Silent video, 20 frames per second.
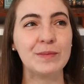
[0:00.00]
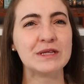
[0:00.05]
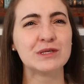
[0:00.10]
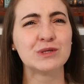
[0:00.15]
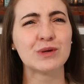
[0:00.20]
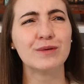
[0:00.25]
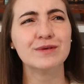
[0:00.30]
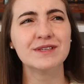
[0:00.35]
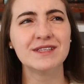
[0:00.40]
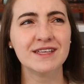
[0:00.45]
And
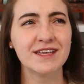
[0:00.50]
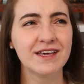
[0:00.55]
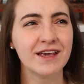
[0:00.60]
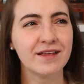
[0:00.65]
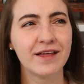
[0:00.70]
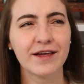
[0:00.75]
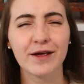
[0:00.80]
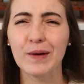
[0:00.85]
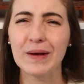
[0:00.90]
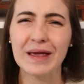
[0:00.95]
so I was thinking
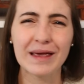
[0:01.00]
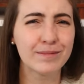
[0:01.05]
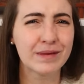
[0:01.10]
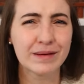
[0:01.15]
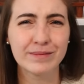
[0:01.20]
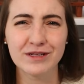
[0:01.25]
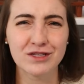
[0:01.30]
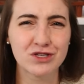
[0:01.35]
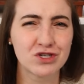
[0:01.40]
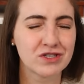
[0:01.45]
like, okay,
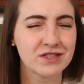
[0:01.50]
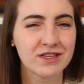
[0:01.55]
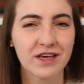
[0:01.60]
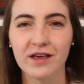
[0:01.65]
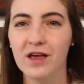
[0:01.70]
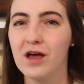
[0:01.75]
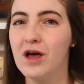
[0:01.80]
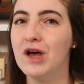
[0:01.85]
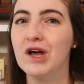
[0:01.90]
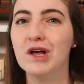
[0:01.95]
maybe it's just like